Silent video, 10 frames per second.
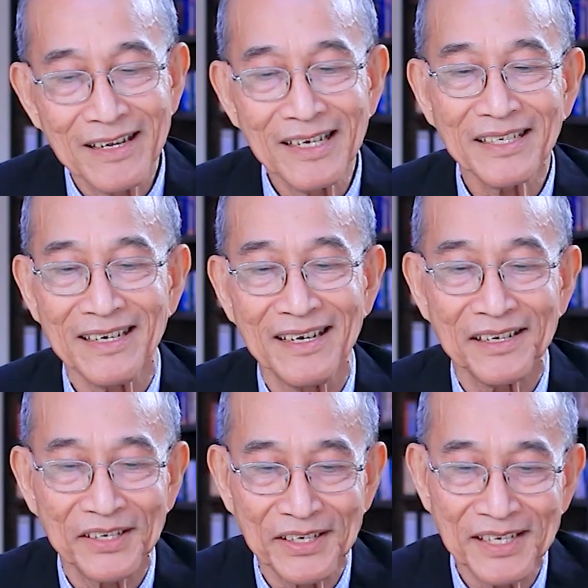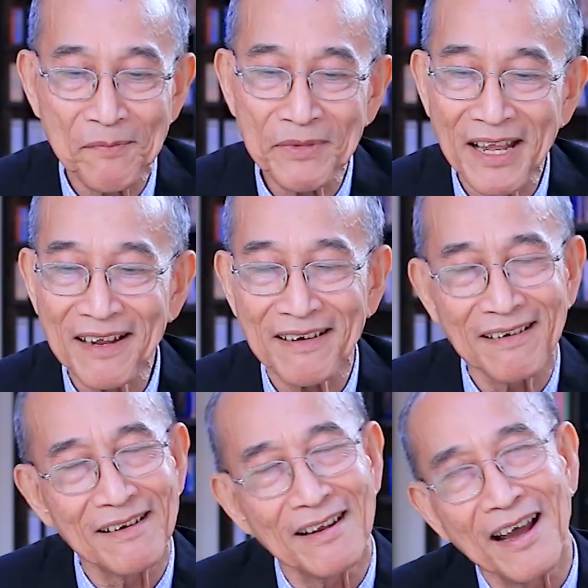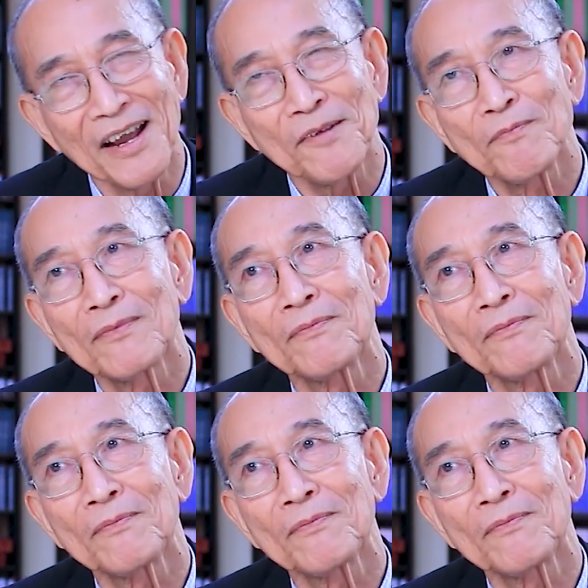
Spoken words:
this is something like,